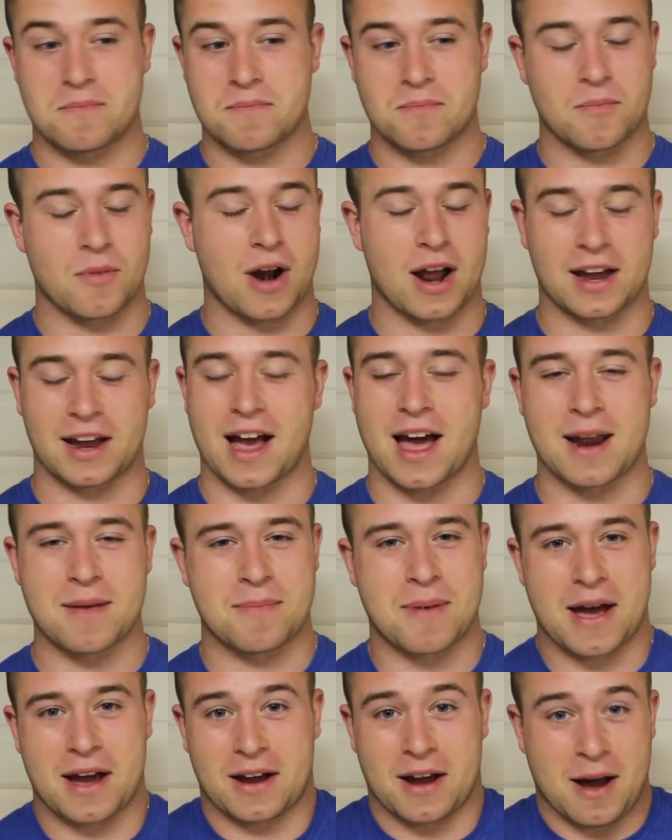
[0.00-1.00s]
when I got it
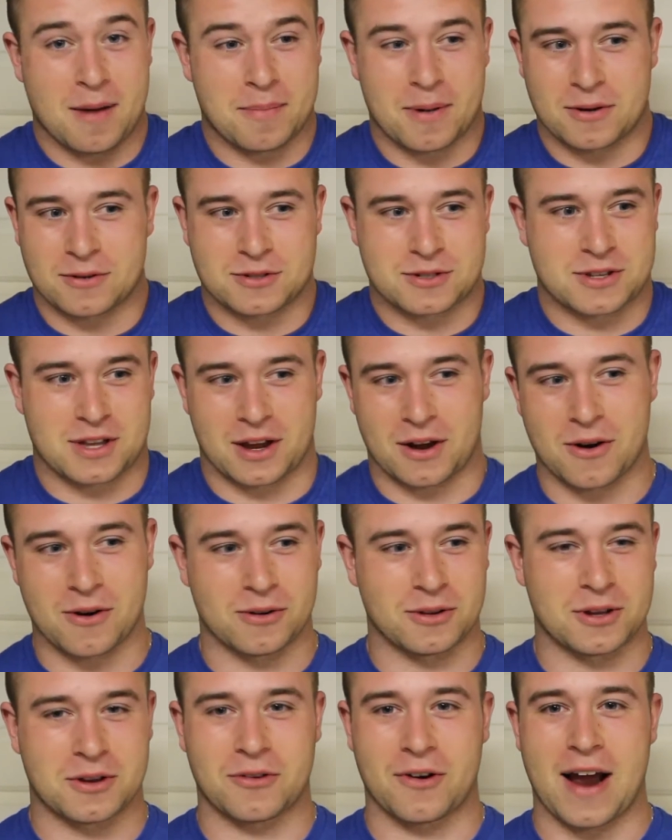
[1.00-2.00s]
back up, I was just like,
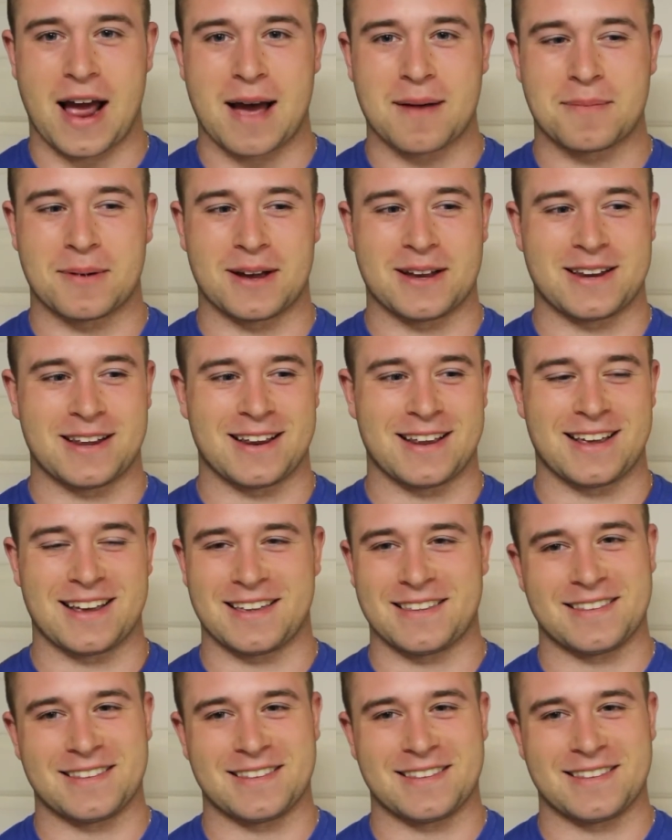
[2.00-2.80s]
holy crap, I did it,